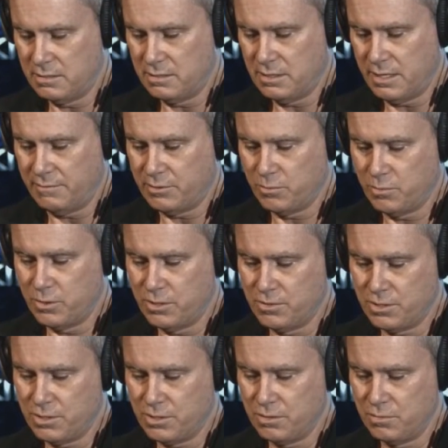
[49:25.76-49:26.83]
have to
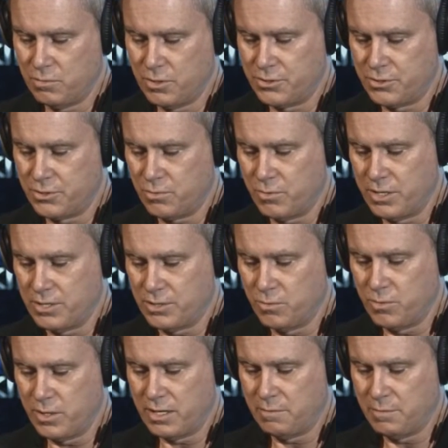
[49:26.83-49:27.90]
reduce to once or twice a
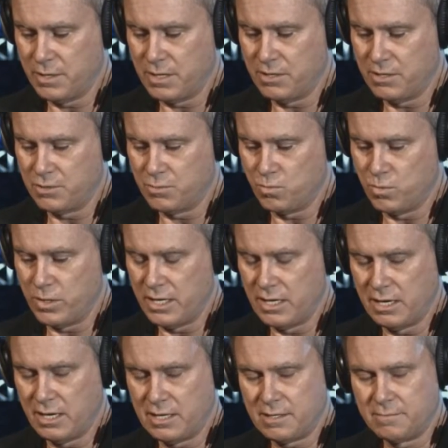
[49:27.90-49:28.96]
week because
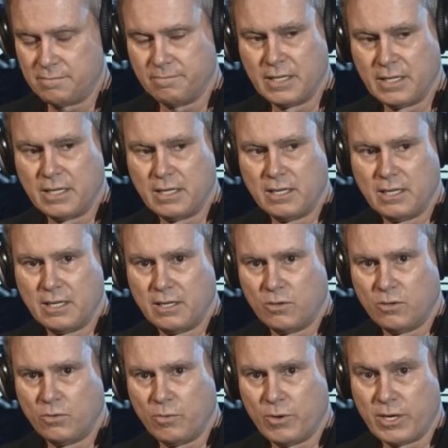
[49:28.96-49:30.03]
we
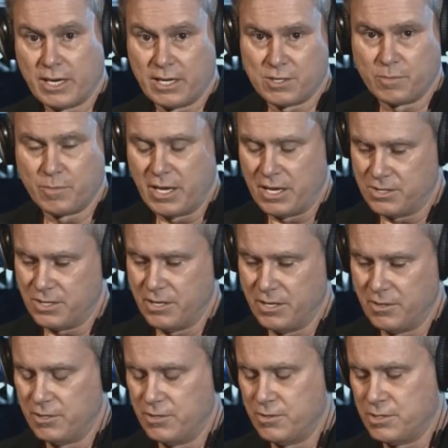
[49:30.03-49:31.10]
want to get some guests in
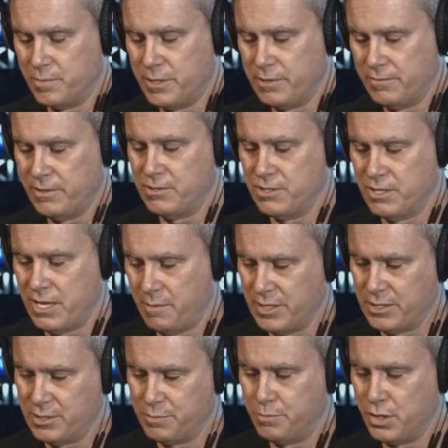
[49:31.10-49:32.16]
here and do some interviews, and that
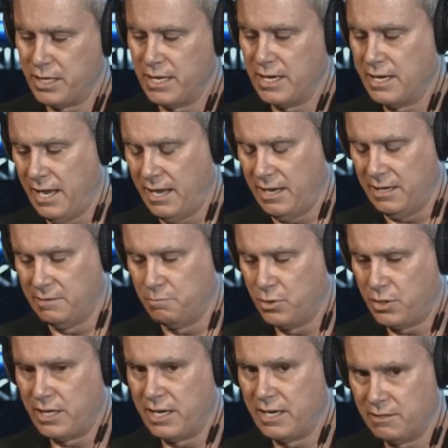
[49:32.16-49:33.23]
means
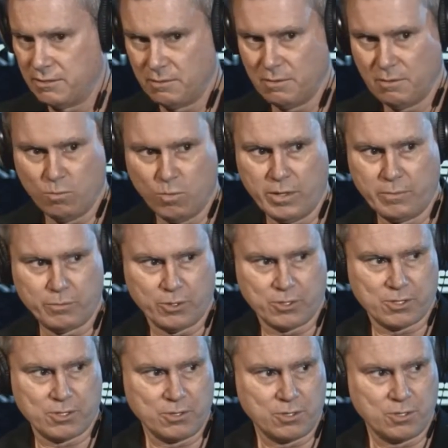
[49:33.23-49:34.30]
booking one
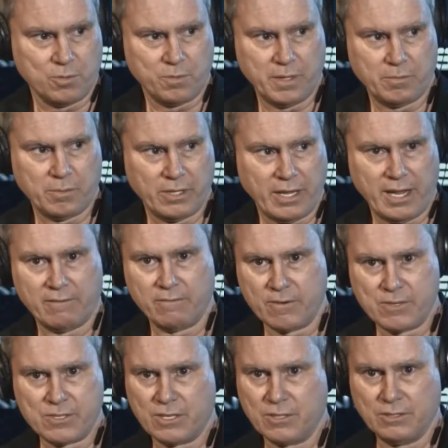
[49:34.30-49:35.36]
person or two people
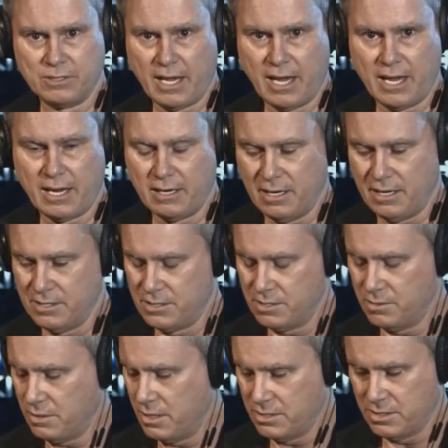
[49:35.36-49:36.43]
every single day
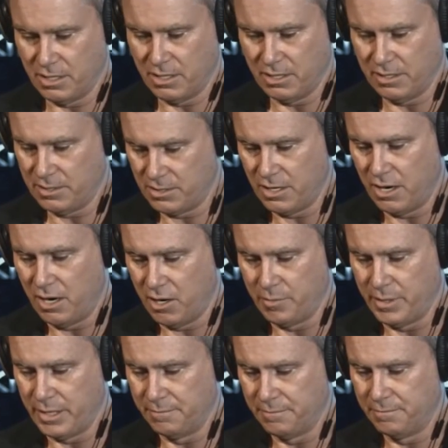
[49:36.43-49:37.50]
that's an
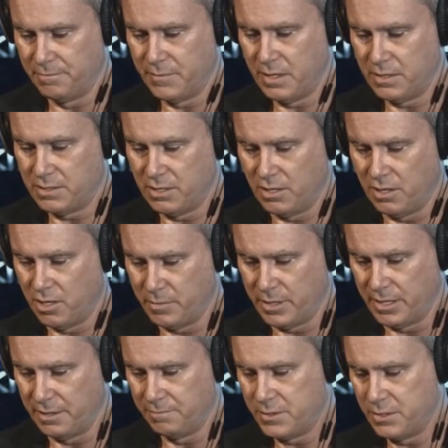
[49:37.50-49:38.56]
army. It's an
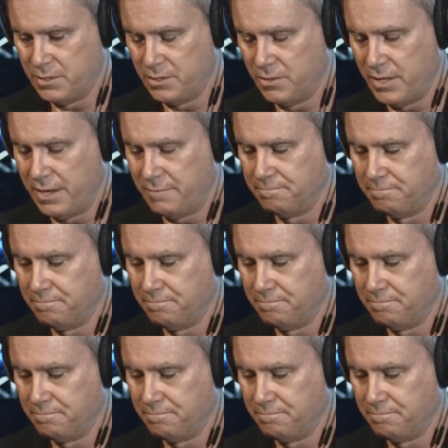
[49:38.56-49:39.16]
army to do that.